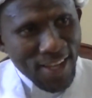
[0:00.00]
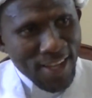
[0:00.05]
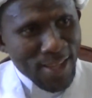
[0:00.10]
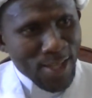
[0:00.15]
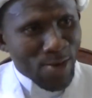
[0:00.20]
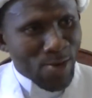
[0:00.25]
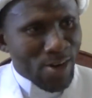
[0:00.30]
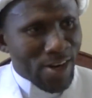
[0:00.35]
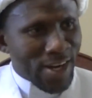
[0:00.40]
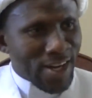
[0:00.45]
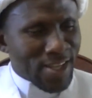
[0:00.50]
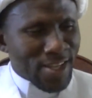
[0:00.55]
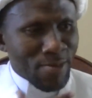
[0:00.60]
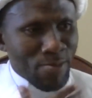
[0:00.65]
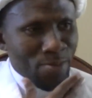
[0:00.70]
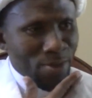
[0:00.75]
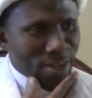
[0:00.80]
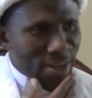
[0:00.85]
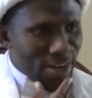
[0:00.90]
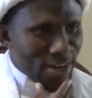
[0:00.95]
The white,
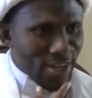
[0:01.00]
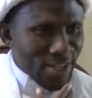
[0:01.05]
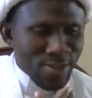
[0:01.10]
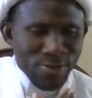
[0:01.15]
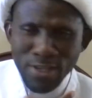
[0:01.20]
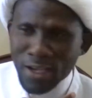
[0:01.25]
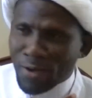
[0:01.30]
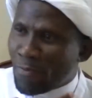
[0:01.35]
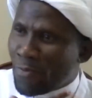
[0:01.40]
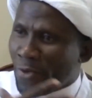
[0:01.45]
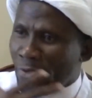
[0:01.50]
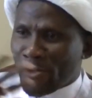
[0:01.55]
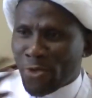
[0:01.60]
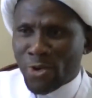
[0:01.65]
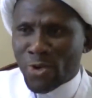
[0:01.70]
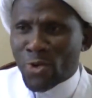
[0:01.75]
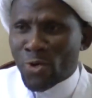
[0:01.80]
the beard, start before